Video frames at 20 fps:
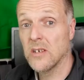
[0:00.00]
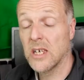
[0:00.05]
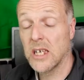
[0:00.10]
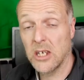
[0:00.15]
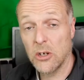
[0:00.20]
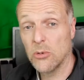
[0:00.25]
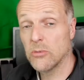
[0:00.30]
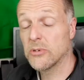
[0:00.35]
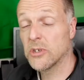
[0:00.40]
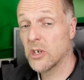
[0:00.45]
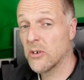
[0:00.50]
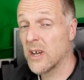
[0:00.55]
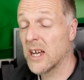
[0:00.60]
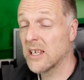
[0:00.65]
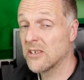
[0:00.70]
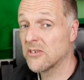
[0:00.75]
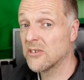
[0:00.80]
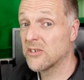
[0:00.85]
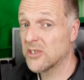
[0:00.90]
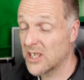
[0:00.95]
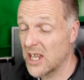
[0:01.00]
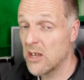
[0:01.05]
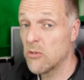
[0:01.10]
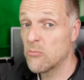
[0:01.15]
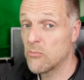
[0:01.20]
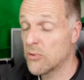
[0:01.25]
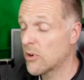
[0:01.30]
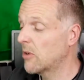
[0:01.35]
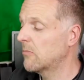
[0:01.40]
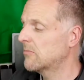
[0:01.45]
It also has a
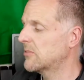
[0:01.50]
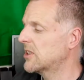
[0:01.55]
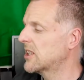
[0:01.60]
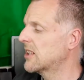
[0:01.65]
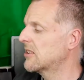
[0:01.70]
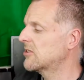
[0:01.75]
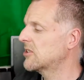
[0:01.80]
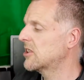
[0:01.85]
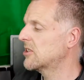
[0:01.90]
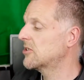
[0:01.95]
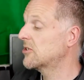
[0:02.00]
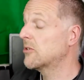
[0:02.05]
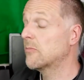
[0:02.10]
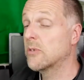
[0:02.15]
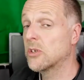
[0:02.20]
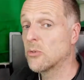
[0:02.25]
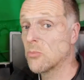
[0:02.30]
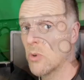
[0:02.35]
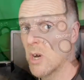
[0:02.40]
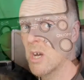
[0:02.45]
sound prompting system as